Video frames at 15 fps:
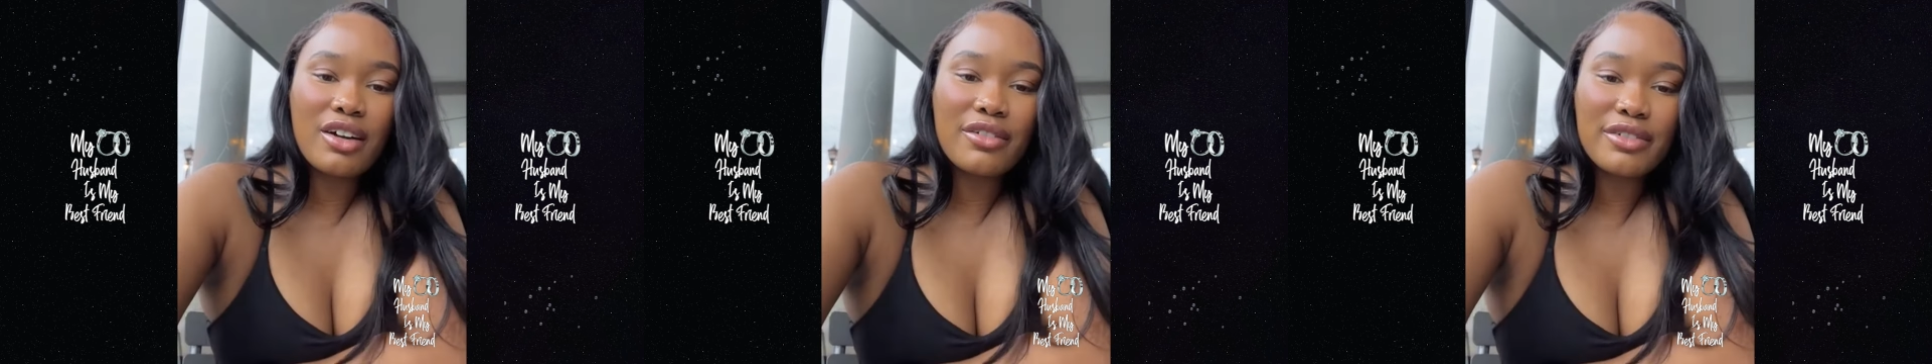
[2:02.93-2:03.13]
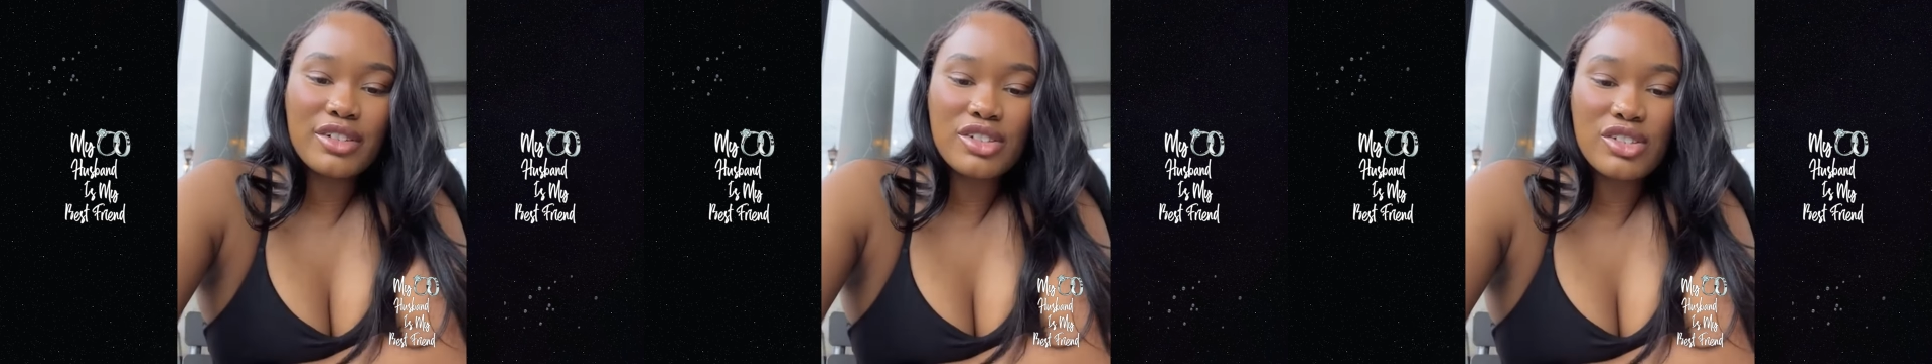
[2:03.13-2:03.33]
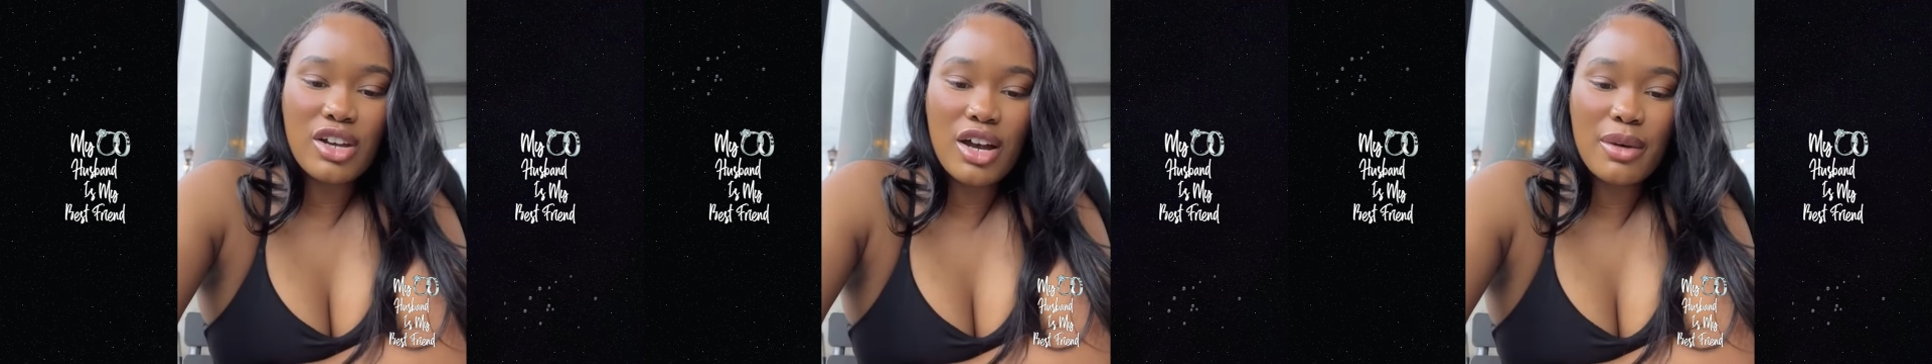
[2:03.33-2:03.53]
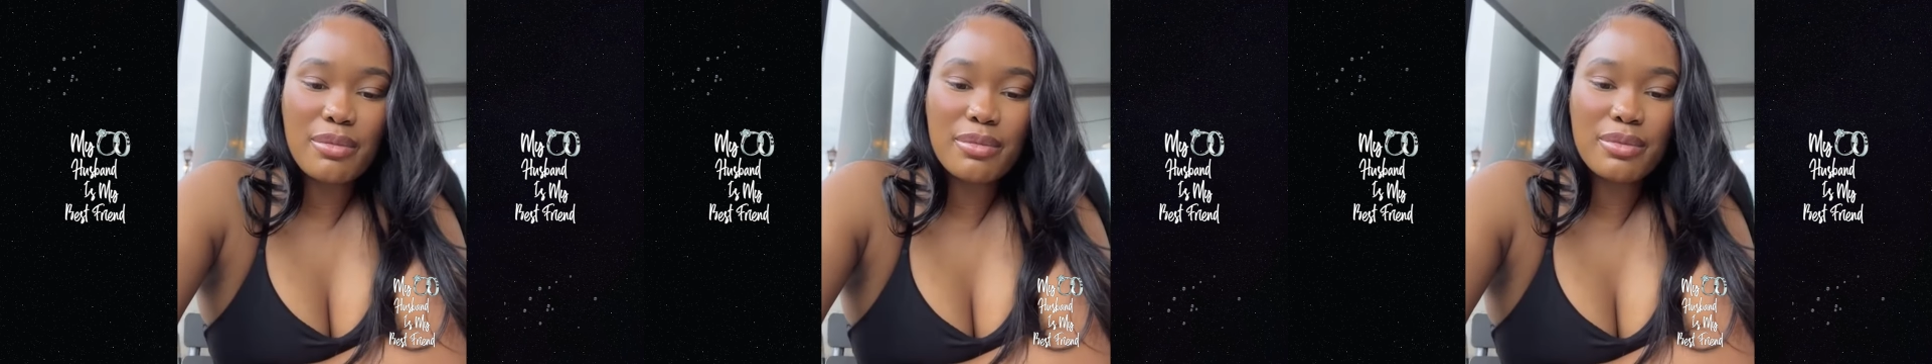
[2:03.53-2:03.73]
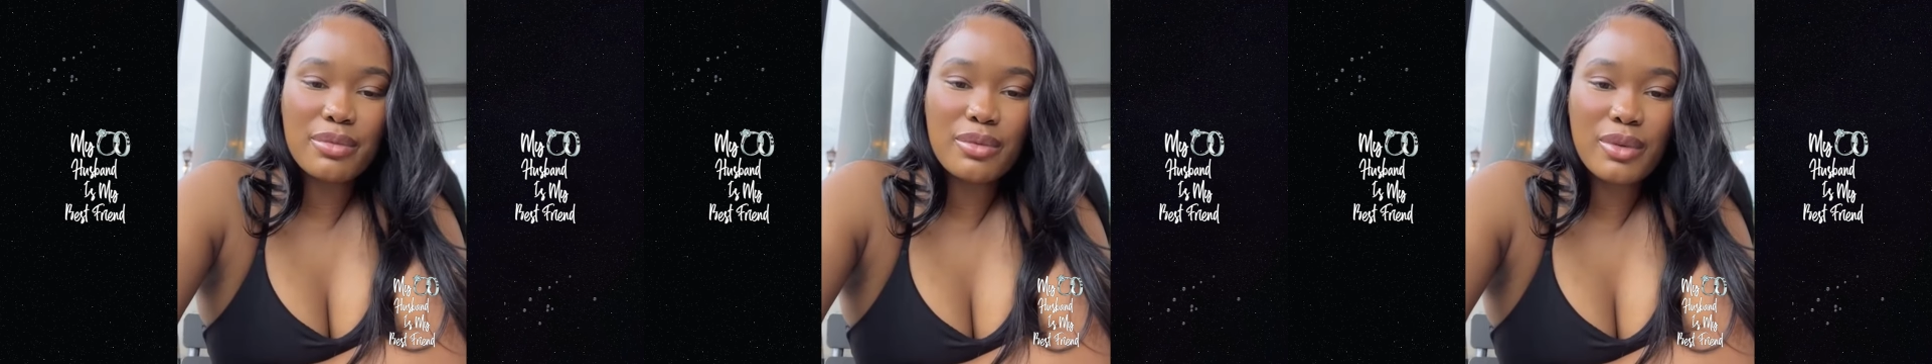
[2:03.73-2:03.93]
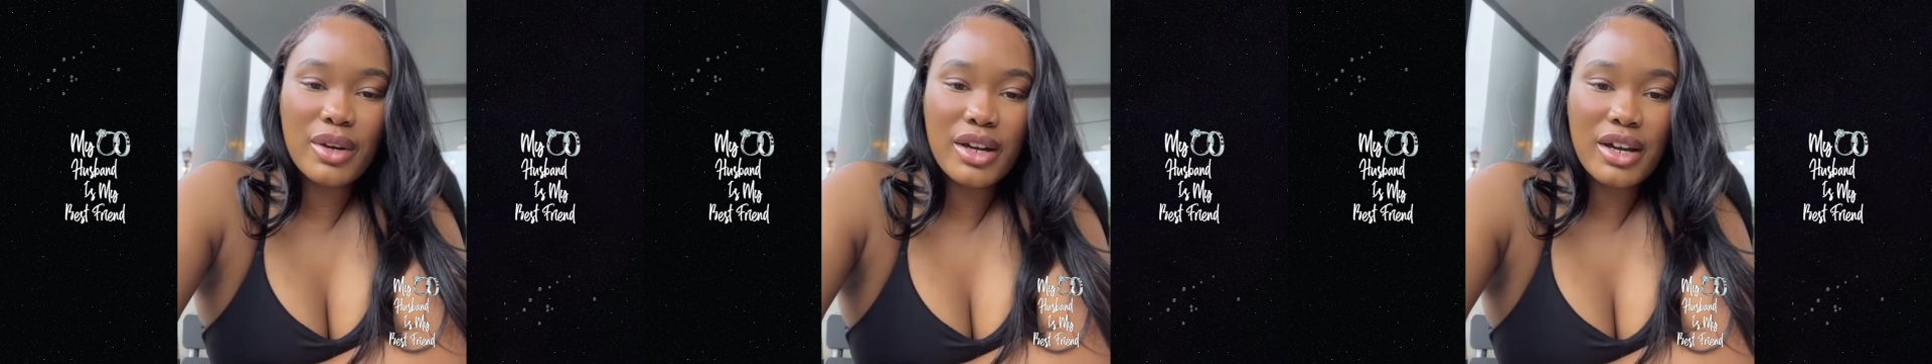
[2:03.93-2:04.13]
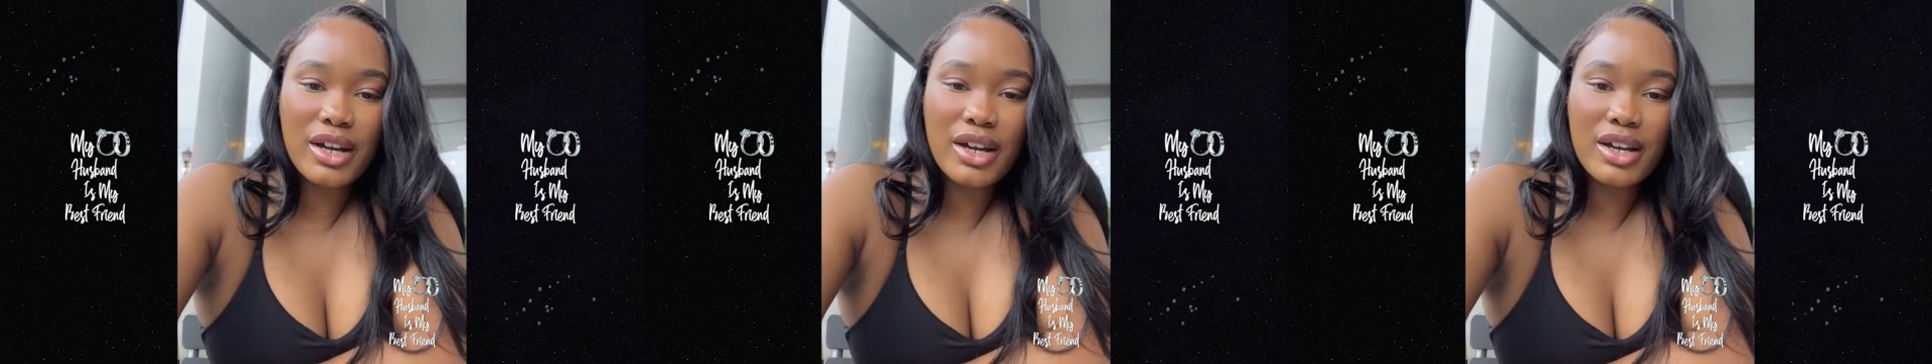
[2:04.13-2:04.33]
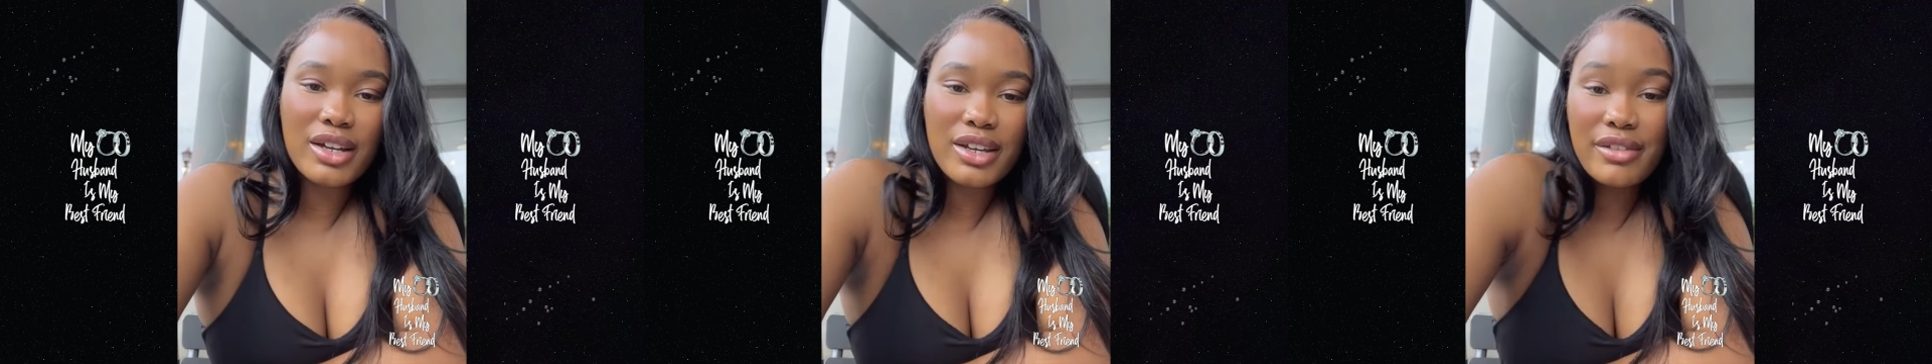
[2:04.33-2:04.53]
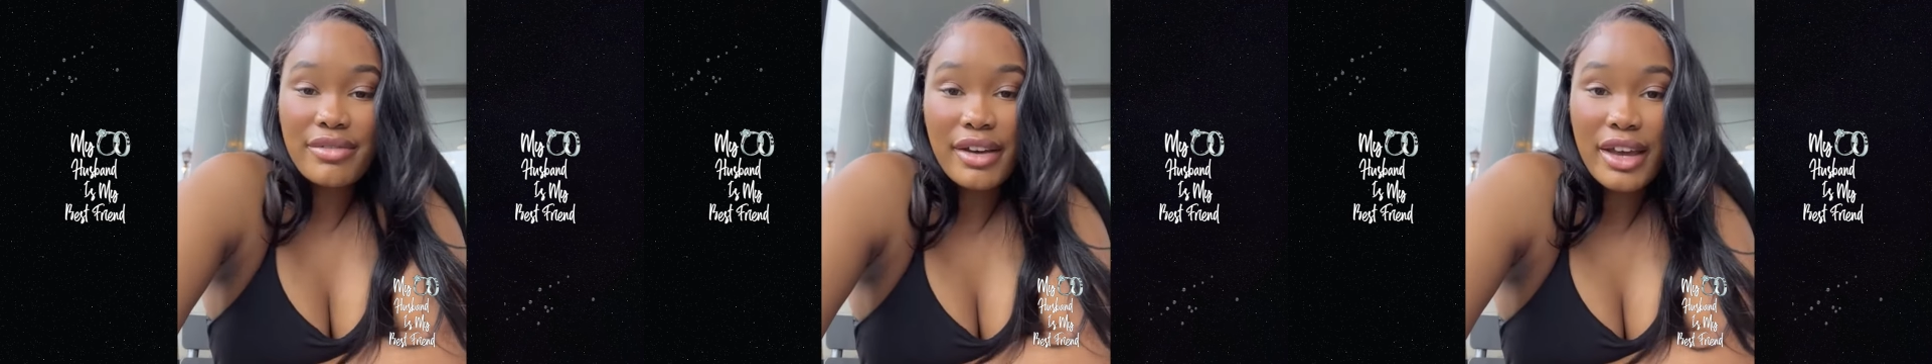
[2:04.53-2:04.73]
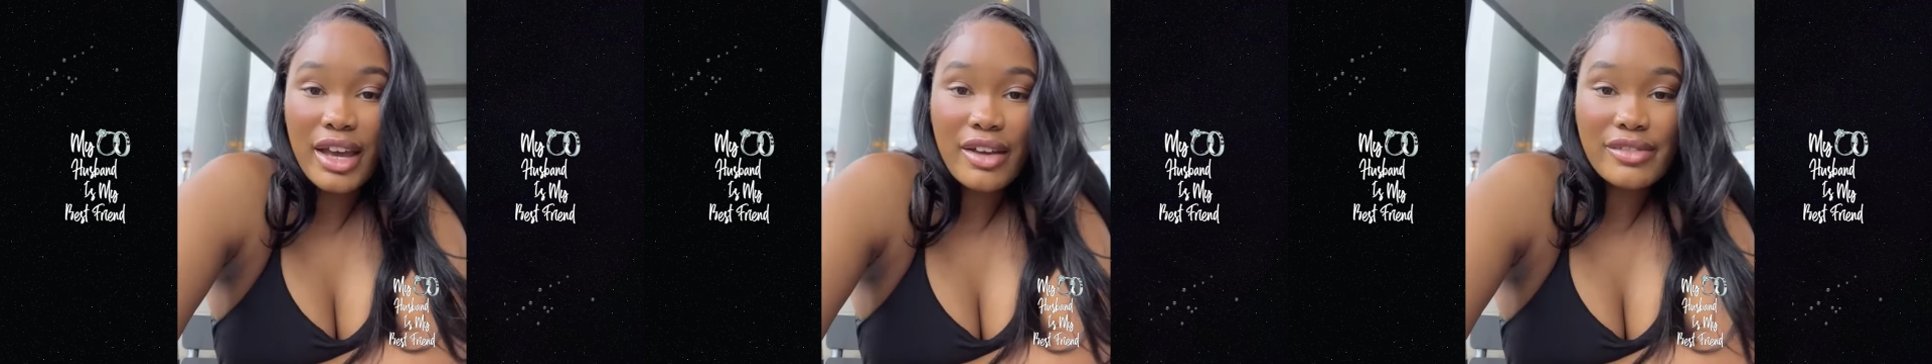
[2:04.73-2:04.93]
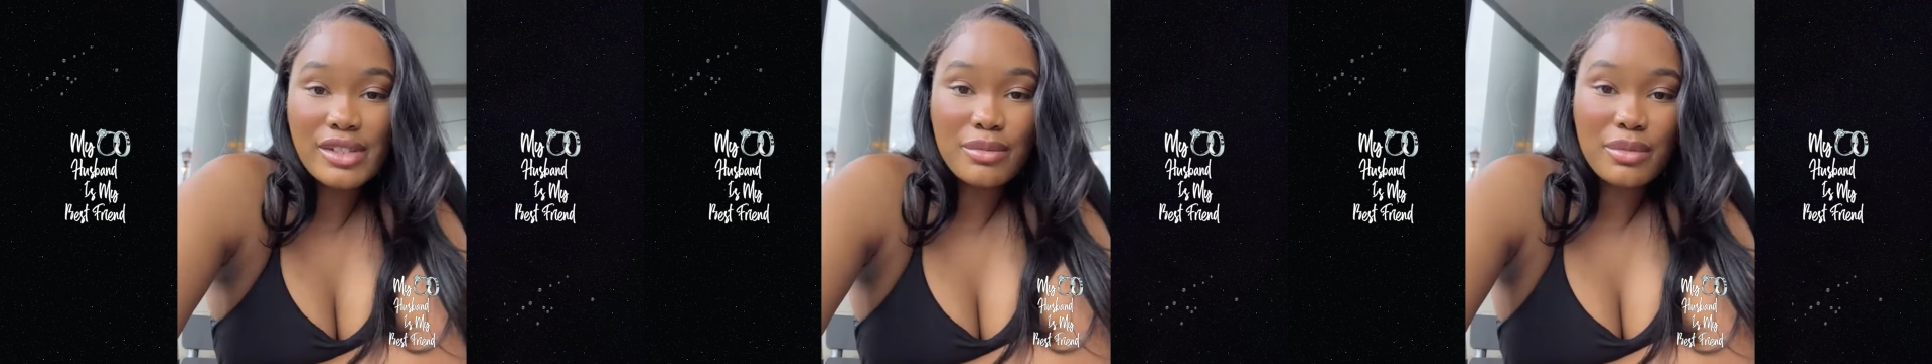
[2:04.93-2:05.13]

coffee shop where if I have